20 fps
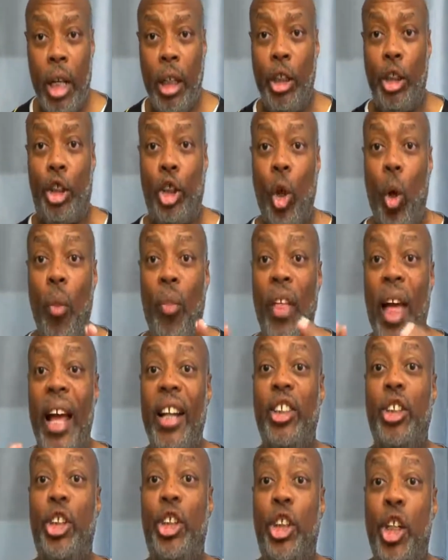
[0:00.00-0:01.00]
so
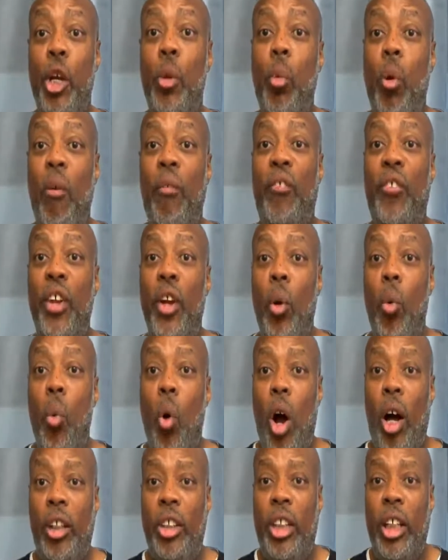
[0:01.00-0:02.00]
that she will feel
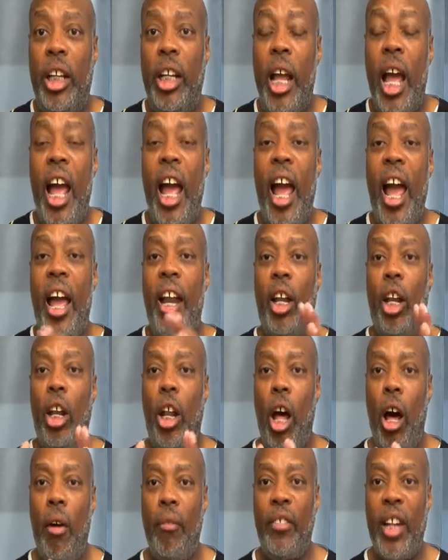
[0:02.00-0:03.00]
wanted and
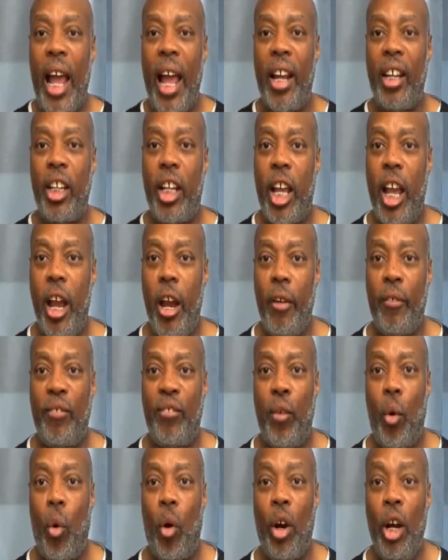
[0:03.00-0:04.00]
loved and cared
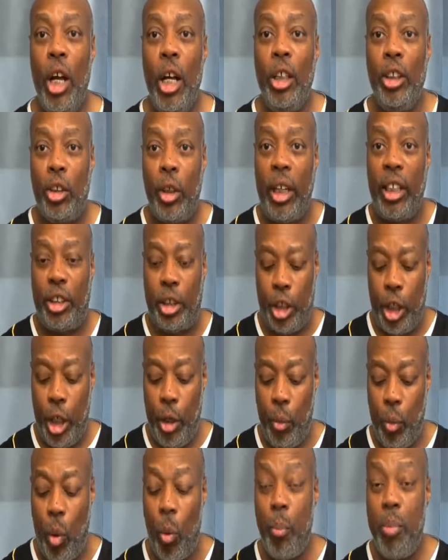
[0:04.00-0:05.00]
for, so that
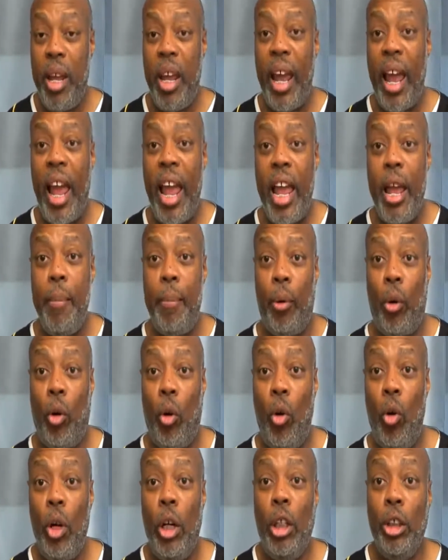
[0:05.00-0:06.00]
she will be
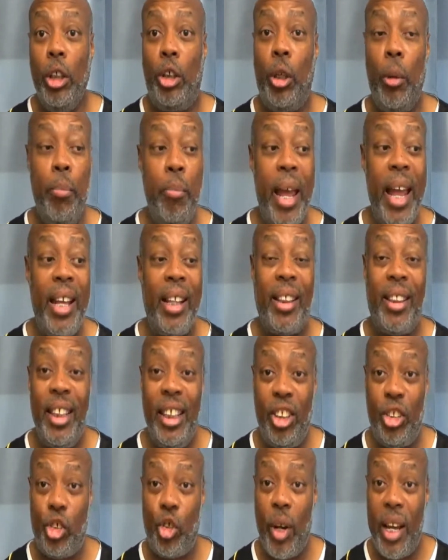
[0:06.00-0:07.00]
able to make
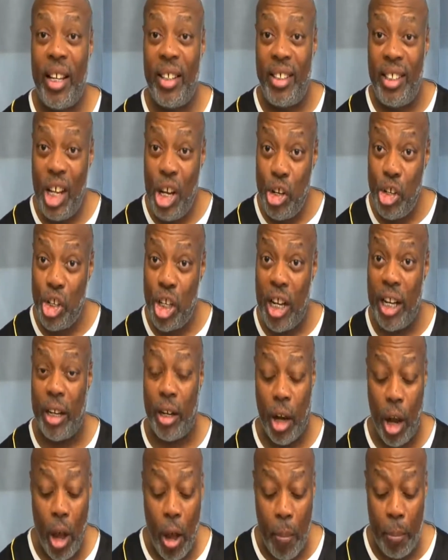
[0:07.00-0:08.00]
this
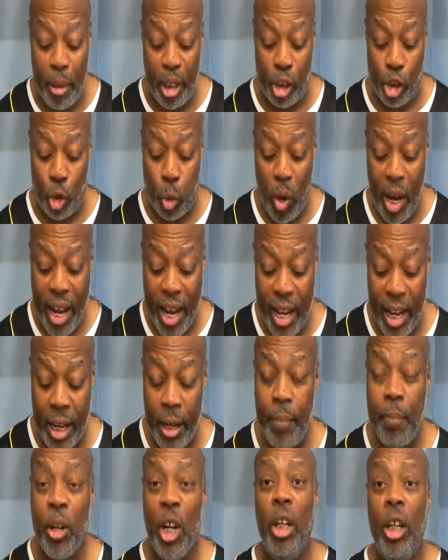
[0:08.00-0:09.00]
transition
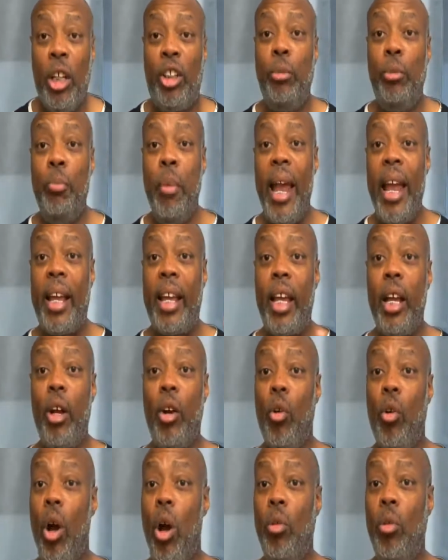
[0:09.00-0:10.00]
between making
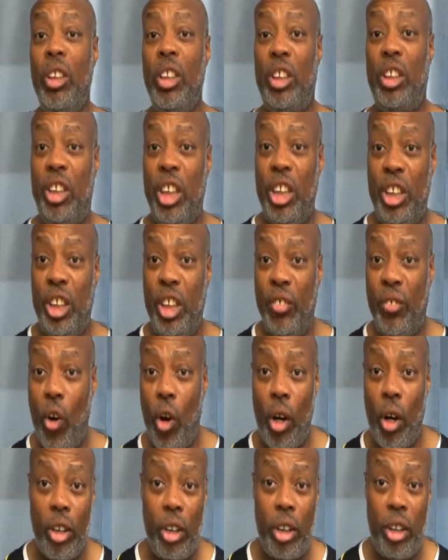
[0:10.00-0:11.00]
her own decisions
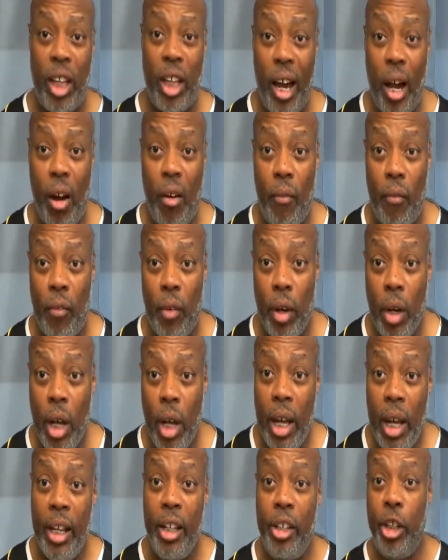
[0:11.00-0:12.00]
for herself
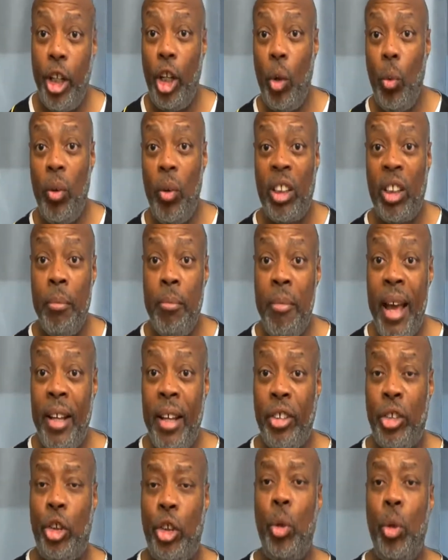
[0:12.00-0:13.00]
and dealing with the
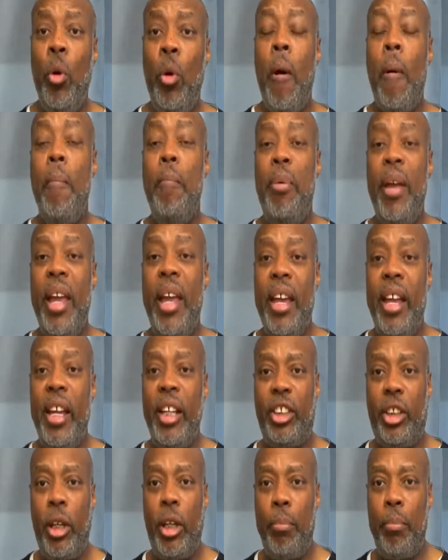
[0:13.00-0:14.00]
mess to being
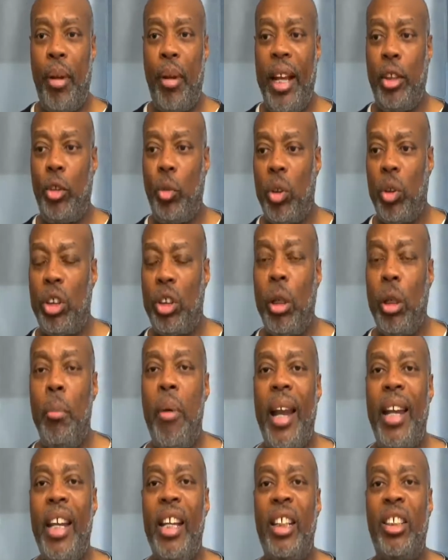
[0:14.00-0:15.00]
in some place where
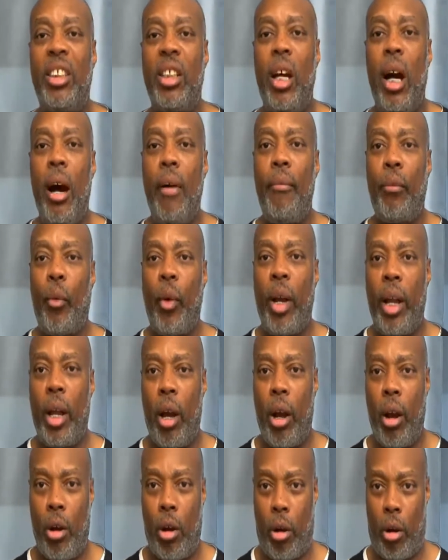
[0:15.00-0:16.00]
somebody is covering
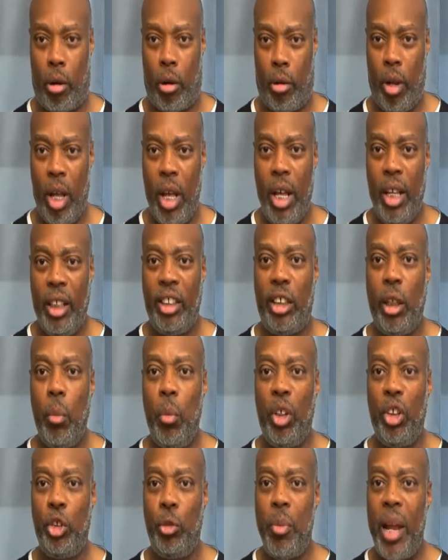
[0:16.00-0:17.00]
her.
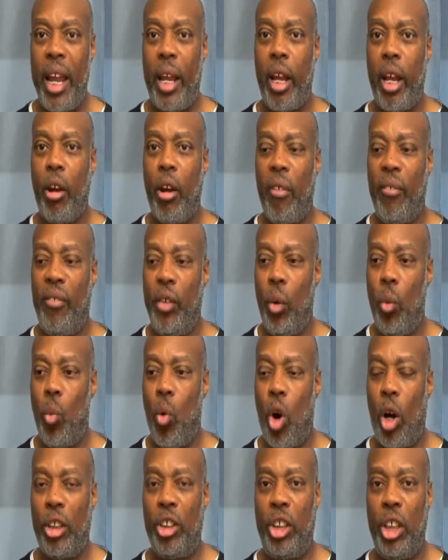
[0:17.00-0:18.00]
Someone is making her feel
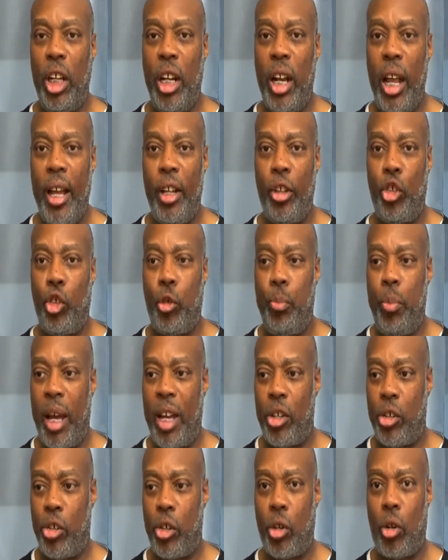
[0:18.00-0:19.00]
wanted and
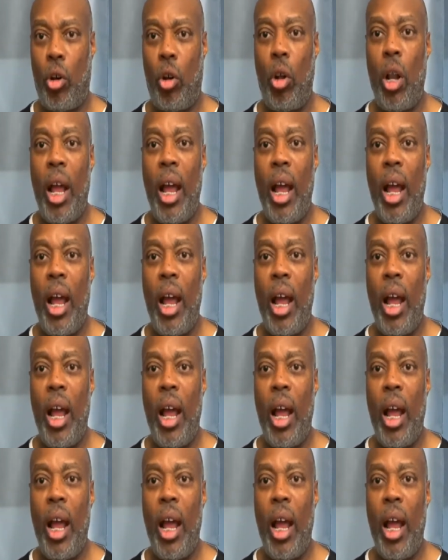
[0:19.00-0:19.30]
special